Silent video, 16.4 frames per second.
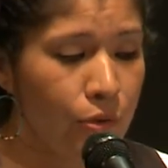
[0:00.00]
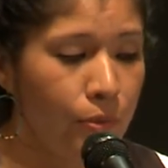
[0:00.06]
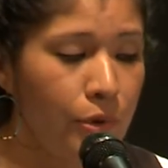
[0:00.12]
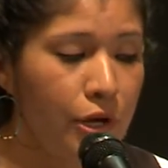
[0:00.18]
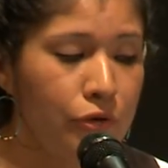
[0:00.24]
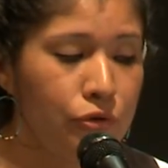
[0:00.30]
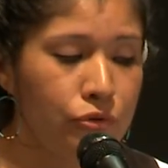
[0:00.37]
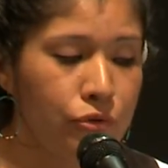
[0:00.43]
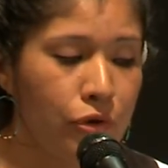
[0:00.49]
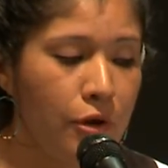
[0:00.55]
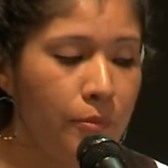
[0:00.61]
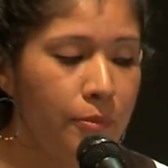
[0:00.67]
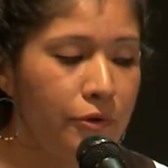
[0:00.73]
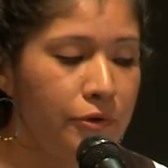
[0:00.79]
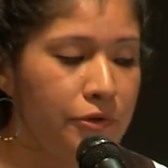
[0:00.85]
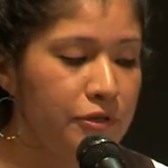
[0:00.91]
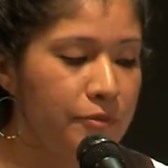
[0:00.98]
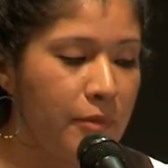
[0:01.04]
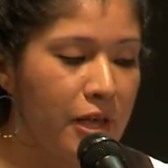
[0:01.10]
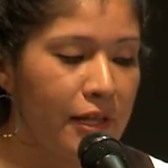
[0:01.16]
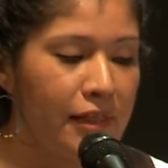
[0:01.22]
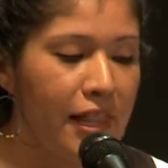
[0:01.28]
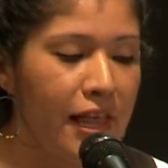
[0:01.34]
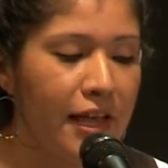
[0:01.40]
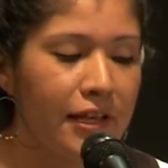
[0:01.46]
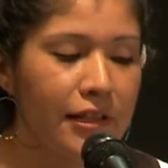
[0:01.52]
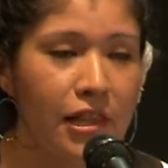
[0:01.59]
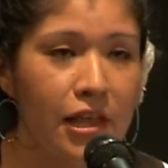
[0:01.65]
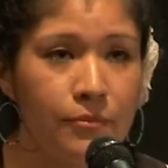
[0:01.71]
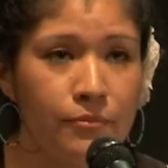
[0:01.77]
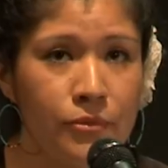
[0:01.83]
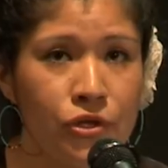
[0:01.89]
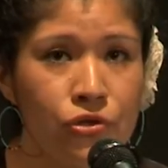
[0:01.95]
Where troubles melt like
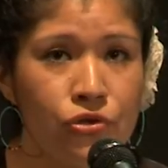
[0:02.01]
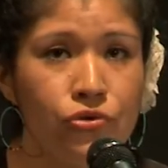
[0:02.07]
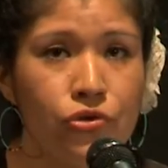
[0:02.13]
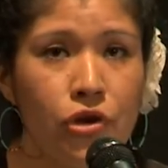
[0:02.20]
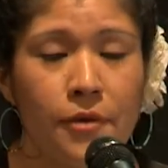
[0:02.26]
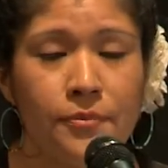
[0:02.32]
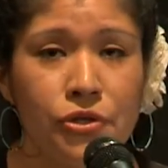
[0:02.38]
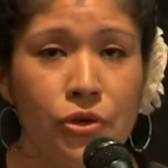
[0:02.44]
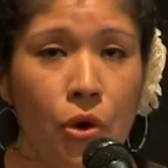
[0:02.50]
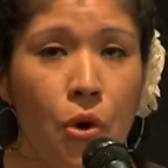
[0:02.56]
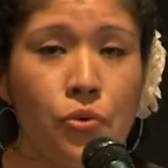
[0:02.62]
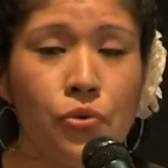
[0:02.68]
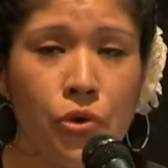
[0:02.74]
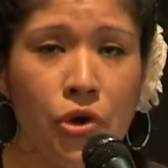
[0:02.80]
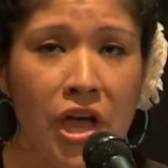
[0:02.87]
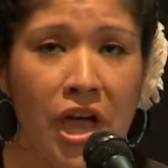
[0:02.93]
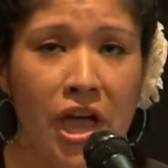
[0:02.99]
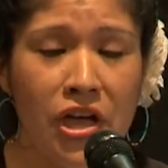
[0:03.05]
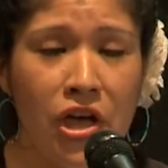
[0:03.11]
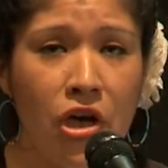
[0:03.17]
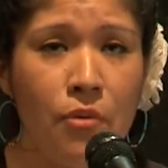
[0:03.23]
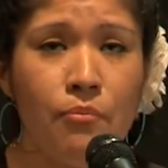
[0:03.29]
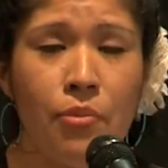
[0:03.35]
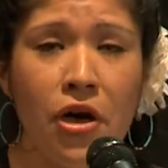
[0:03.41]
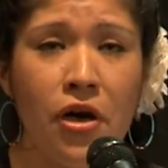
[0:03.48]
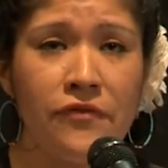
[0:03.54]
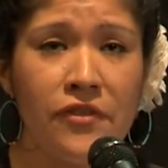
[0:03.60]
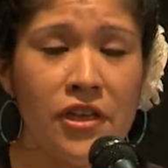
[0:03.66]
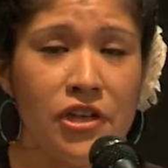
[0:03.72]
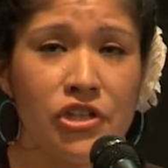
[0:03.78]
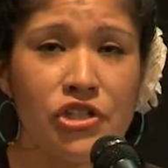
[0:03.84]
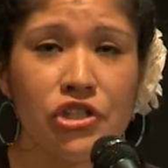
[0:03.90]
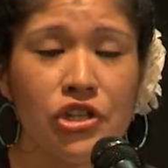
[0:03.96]
lemon drops away above
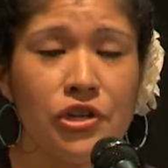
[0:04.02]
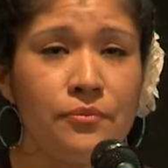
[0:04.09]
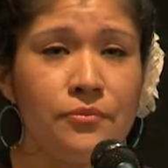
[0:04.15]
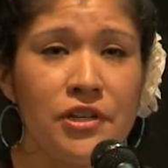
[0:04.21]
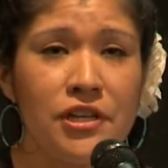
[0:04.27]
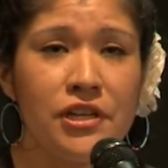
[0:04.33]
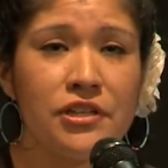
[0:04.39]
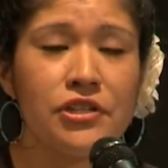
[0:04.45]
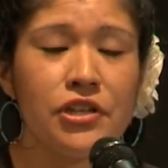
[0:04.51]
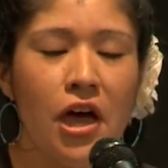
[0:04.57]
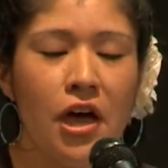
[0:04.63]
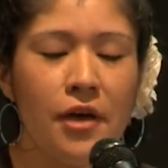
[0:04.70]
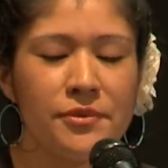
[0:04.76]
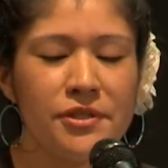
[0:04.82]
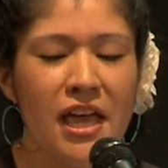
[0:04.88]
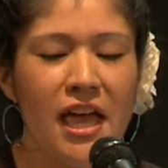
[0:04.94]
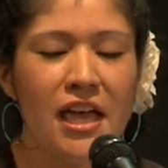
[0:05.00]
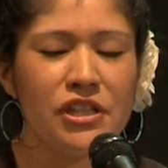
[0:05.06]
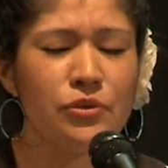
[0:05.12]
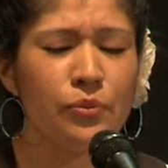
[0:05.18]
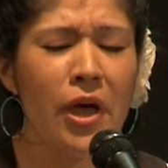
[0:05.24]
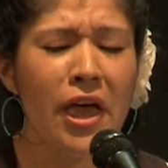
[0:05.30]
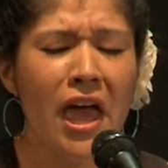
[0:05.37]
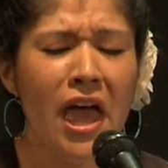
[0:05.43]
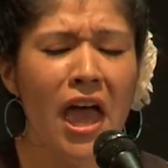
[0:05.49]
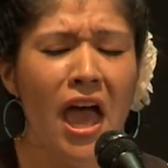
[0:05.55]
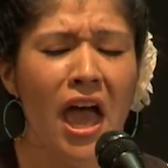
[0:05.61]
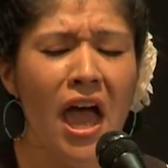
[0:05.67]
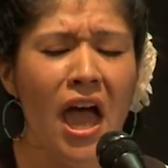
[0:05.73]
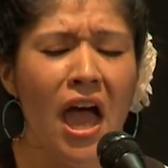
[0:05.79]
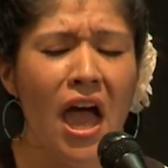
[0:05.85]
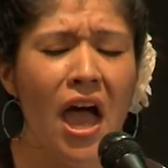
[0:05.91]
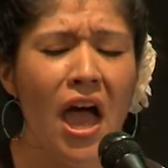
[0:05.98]
the chimney tops, that's
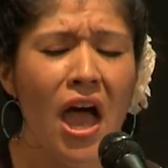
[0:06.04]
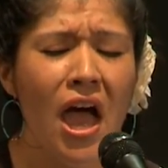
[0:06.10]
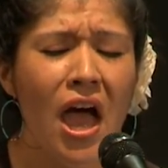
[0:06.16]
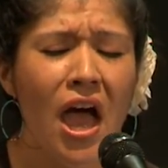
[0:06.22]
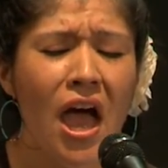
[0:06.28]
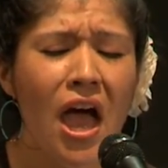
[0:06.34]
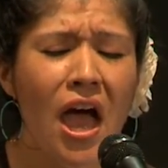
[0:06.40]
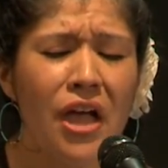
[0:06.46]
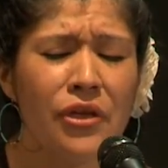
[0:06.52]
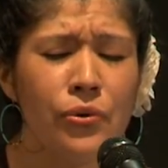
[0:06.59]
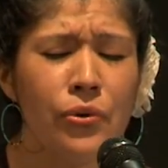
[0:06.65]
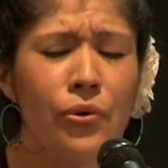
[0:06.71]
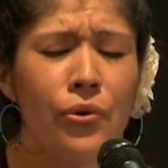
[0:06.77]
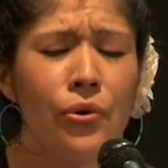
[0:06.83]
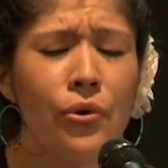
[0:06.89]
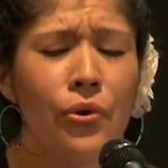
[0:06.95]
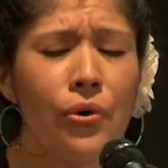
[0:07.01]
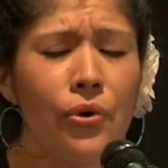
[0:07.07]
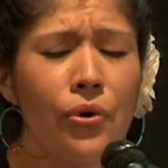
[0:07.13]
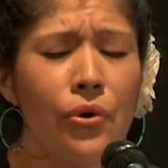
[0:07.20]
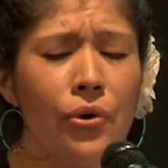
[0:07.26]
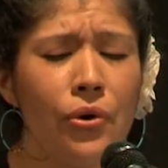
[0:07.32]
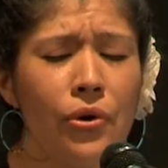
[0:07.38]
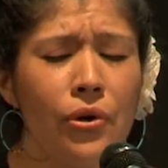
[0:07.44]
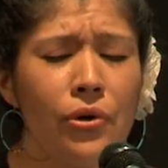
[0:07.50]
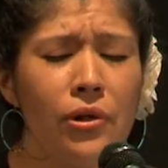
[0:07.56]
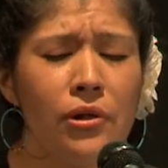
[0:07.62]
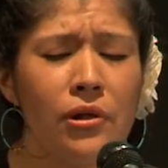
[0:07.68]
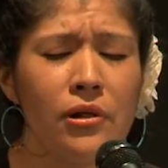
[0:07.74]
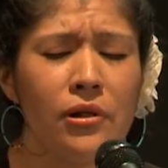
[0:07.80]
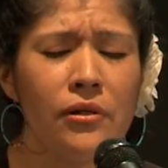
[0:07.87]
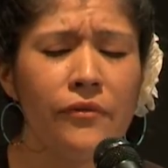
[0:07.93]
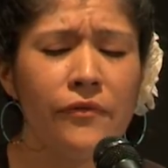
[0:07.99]
where
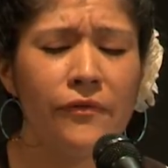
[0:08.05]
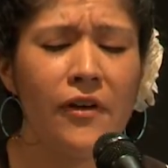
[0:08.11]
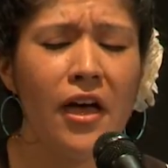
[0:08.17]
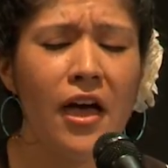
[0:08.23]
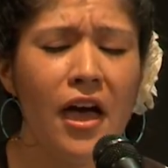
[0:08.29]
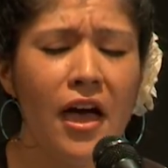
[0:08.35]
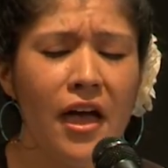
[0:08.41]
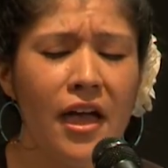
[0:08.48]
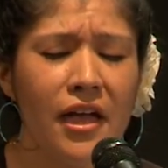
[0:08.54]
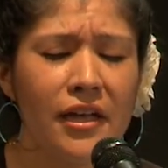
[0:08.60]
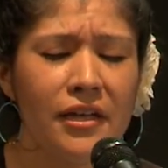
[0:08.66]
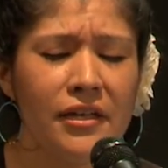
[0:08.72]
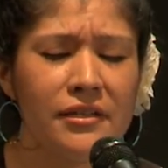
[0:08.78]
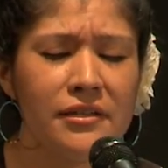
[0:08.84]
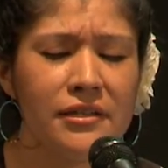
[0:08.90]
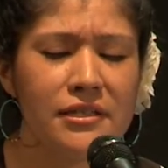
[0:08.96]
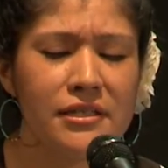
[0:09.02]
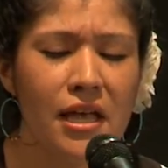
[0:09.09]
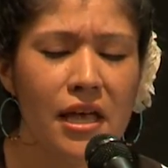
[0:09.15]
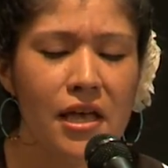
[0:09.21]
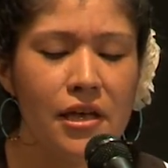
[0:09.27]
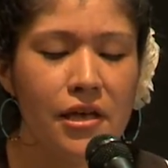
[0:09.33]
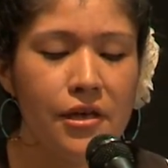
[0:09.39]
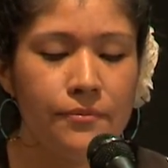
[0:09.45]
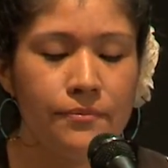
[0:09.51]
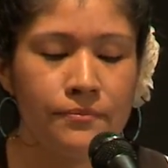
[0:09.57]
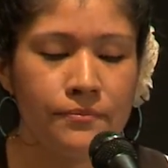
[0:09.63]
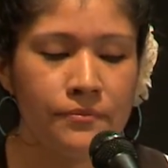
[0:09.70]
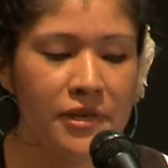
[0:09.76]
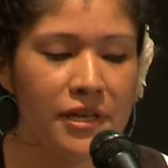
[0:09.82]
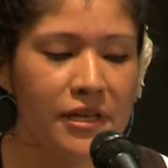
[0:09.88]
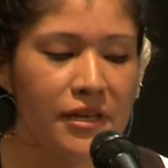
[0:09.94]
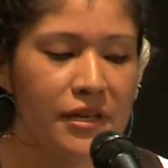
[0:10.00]
you'll find
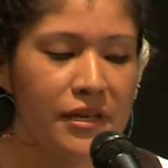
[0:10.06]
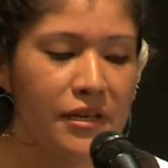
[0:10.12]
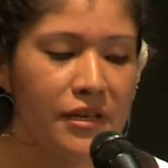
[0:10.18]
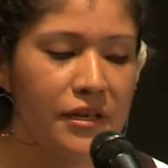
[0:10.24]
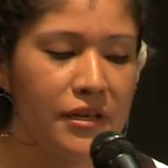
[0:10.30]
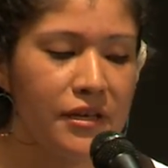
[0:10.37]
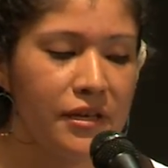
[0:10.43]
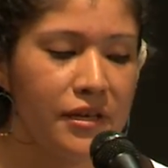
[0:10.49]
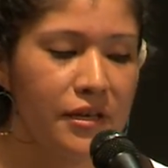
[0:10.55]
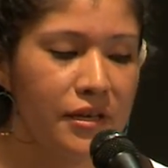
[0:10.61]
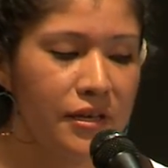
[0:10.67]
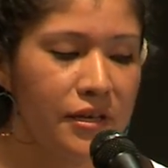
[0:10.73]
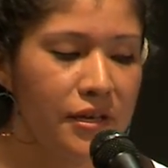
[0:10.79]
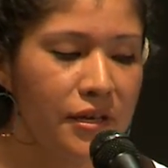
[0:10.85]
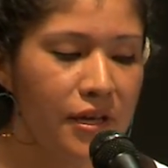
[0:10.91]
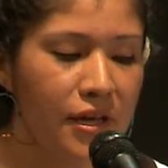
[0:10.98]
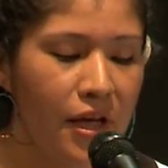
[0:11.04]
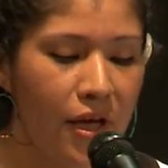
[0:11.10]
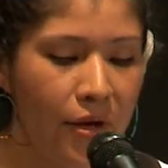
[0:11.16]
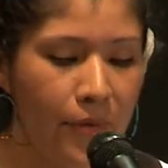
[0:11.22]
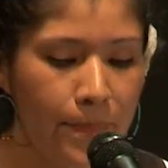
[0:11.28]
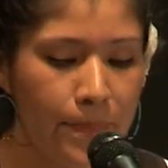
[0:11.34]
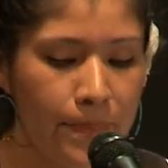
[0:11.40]
me.